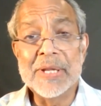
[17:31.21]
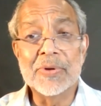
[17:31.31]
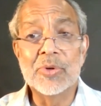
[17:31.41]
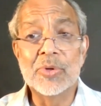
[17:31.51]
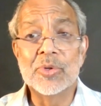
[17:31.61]

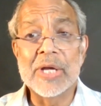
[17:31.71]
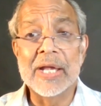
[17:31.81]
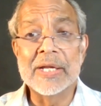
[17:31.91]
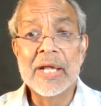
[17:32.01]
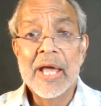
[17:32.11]
people who
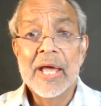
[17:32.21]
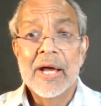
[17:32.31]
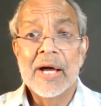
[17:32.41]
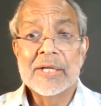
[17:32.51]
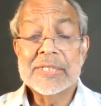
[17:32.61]
can
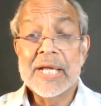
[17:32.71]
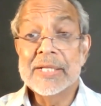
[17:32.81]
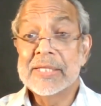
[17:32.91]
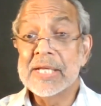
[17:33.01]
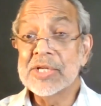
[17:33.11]
Uh,
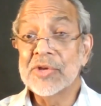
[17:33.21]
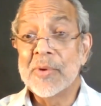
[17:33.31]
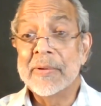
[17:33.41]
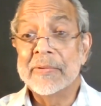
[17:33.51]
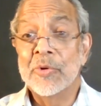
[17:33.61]
say, this
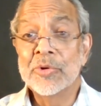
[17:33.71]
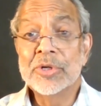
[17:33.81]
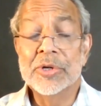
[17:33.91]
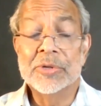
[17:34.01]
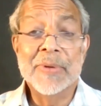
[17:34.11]
is for our
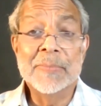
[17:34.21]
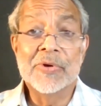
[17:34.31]
own good.